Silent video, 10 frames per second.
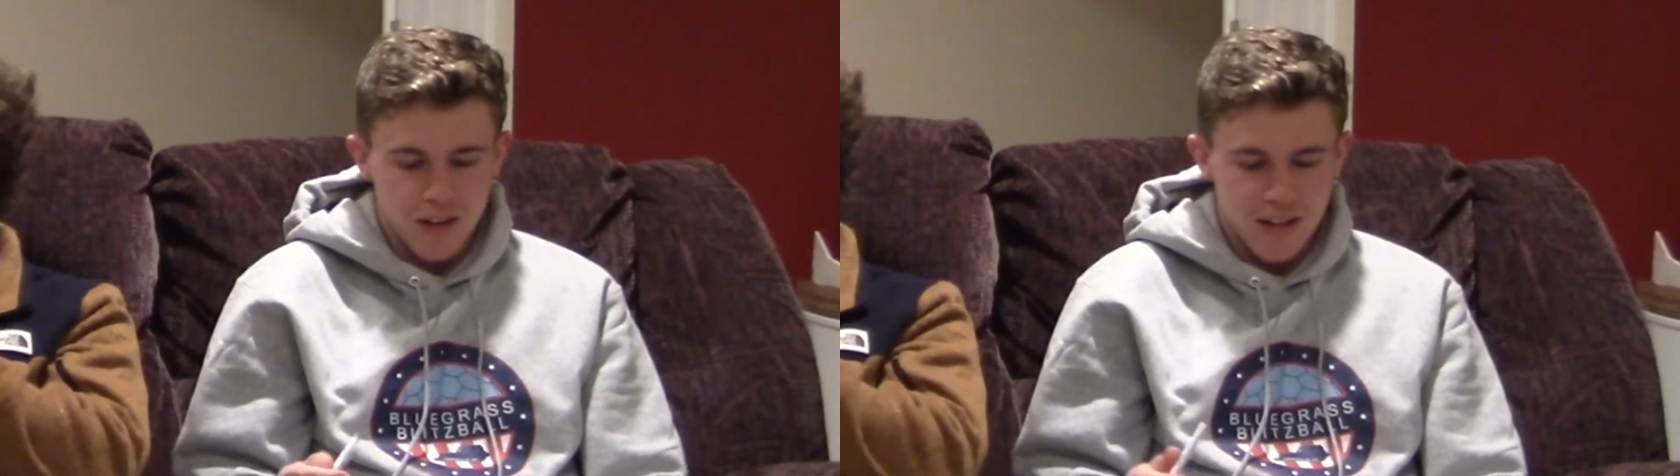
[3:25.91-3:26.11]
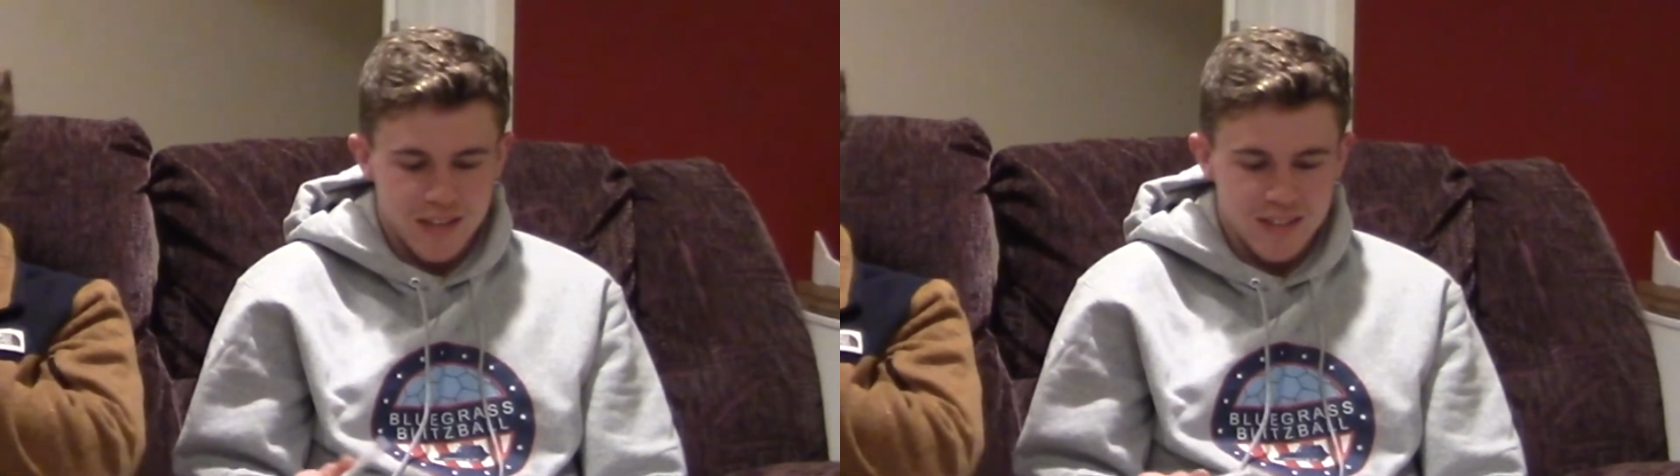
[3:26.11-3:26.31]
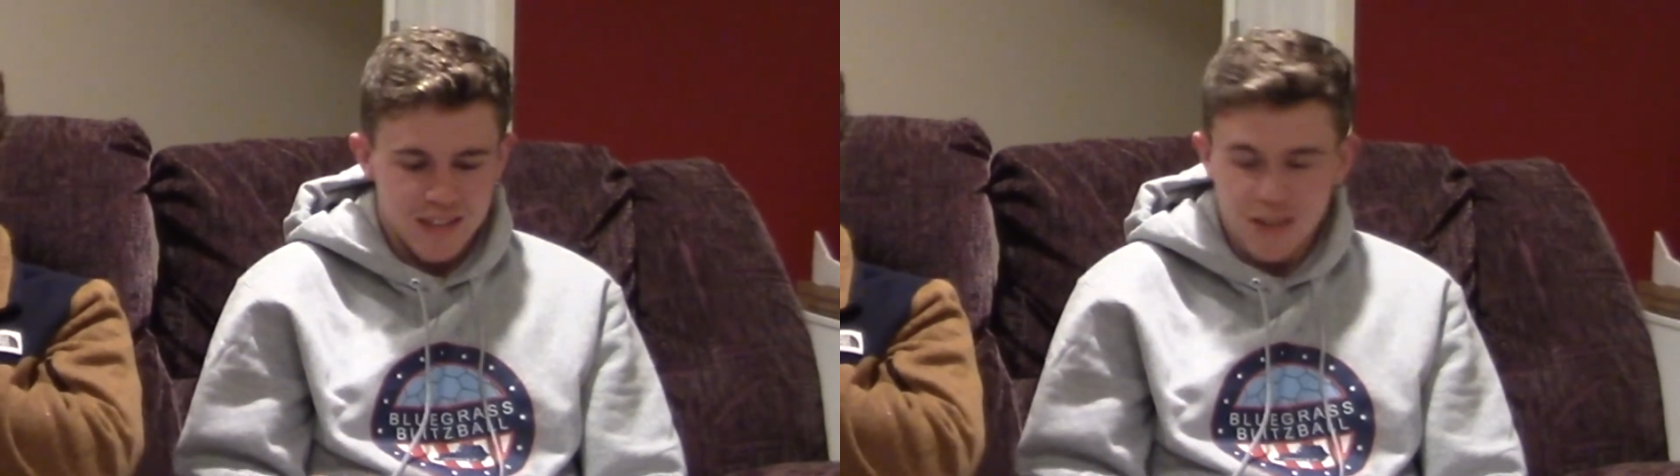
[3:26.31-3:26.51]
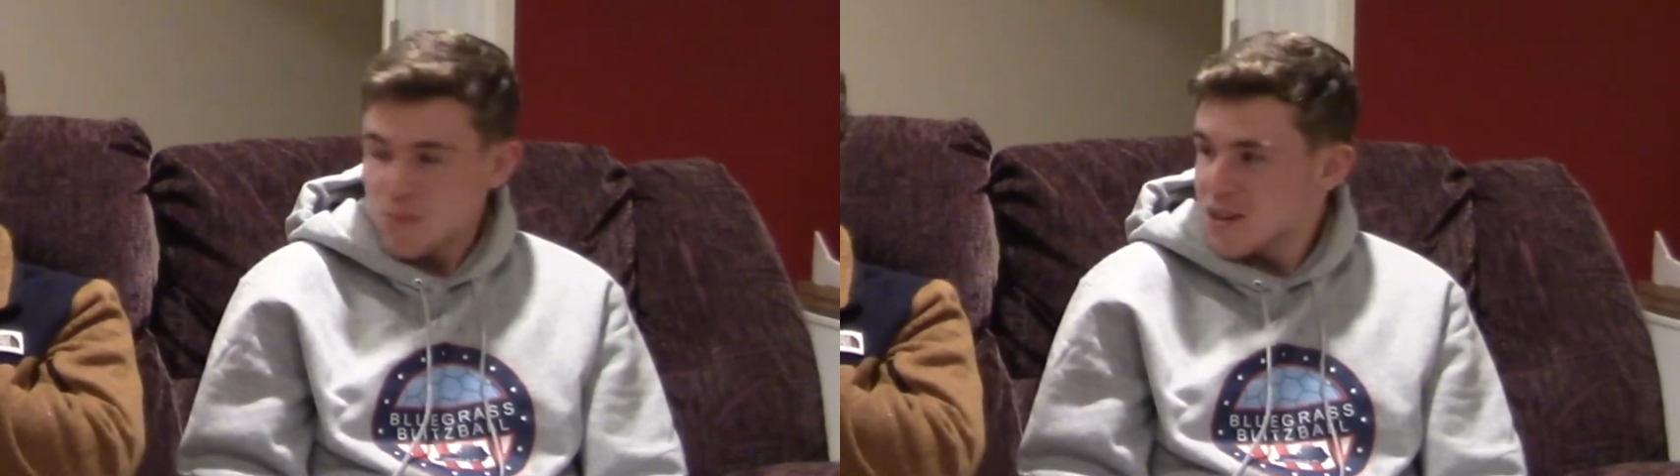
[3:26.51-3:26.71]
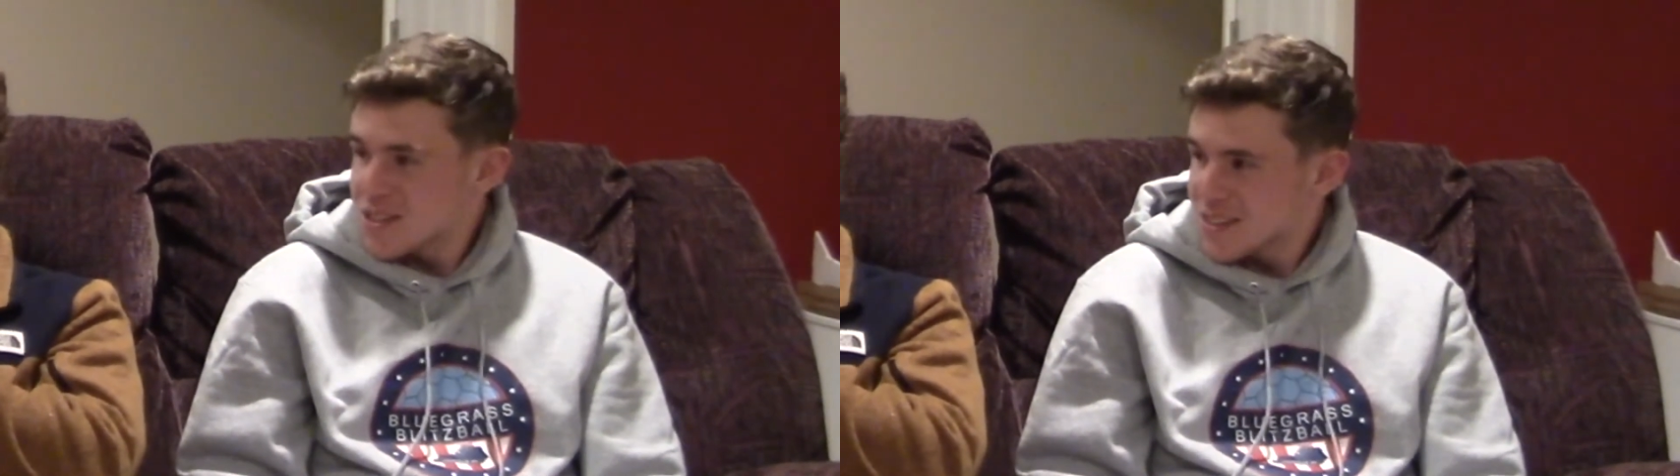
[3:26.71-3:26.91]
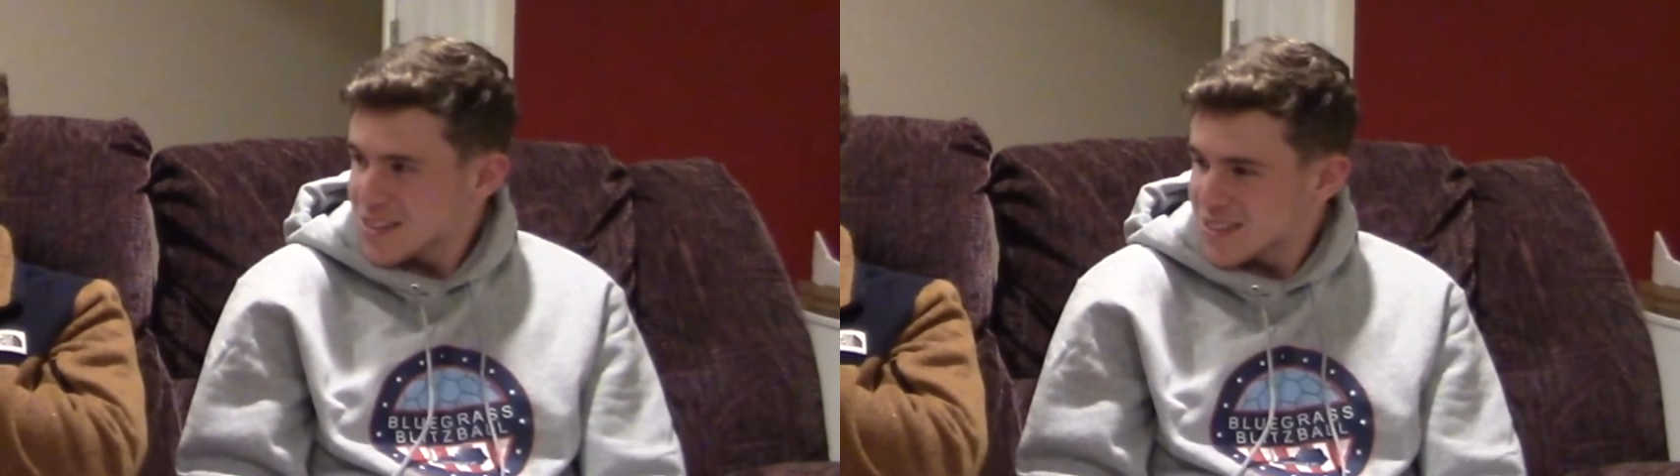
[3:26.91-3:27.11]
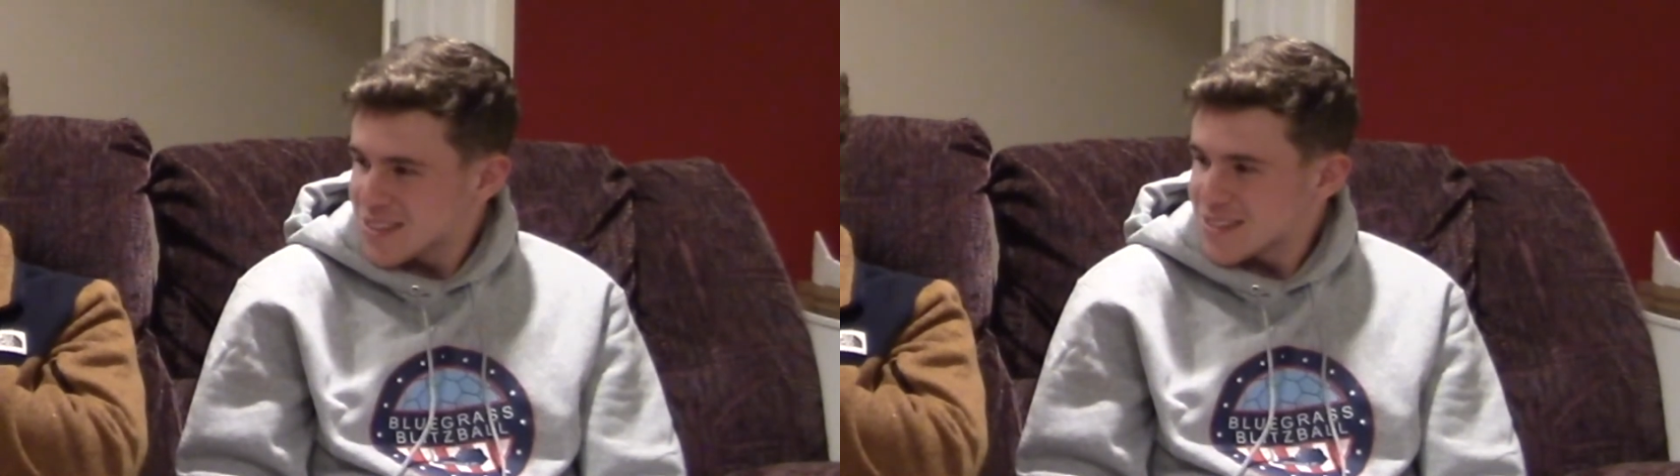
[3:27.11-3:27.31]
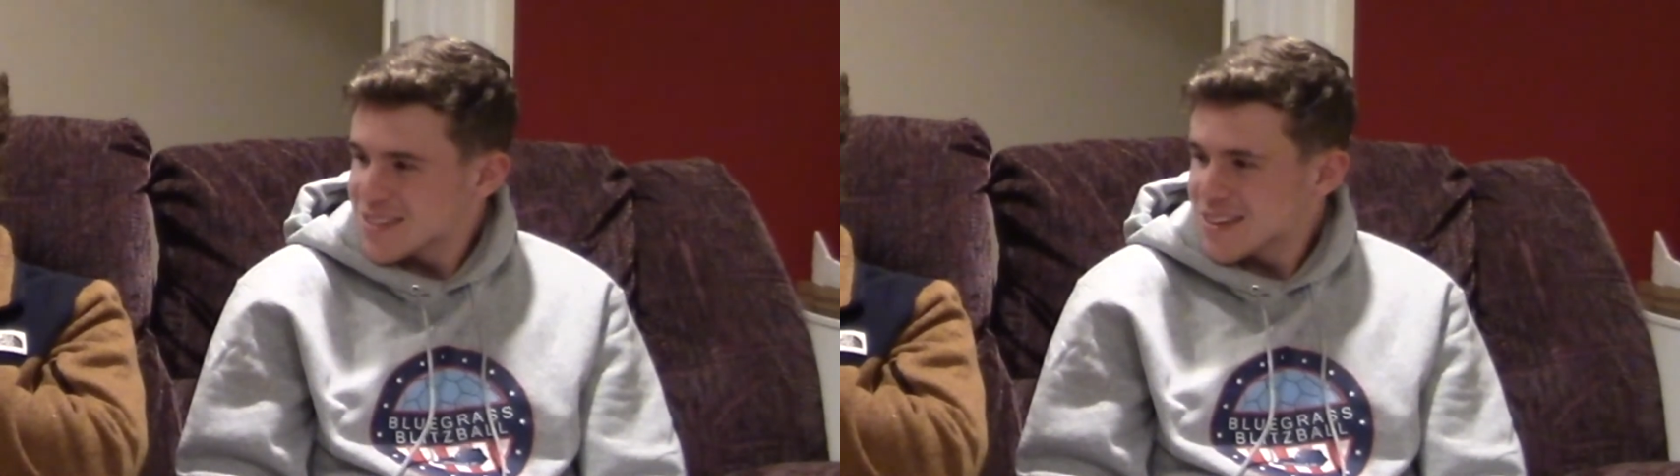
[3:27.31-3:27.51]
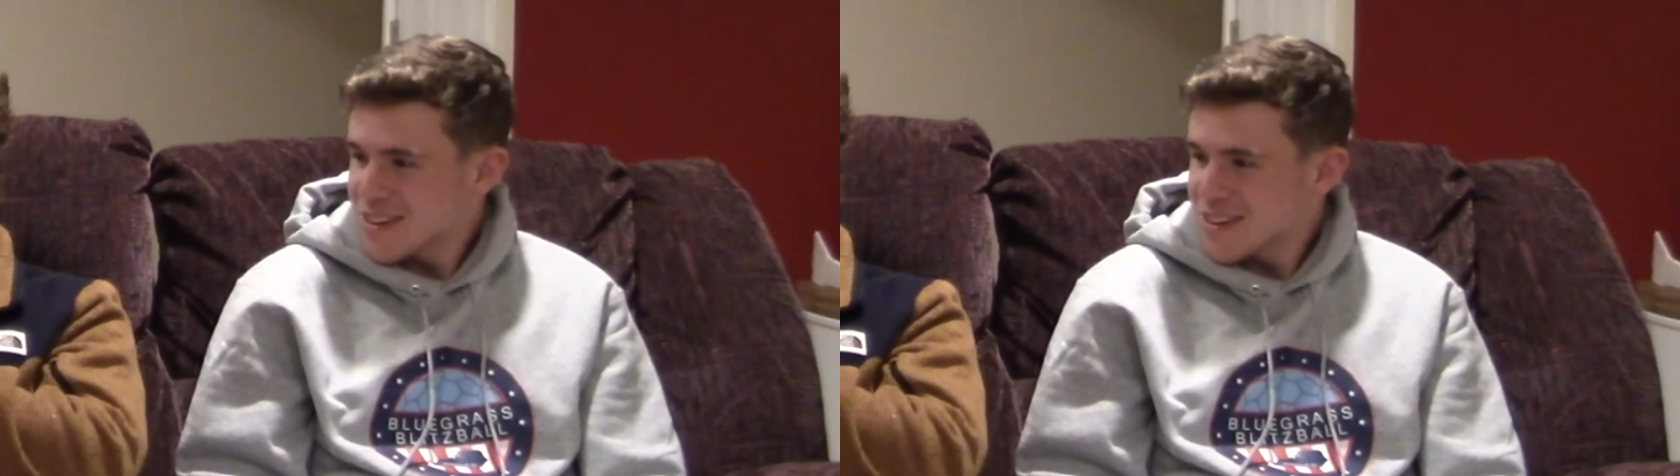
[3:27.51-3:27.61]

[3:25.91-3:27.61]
extending the pitching distance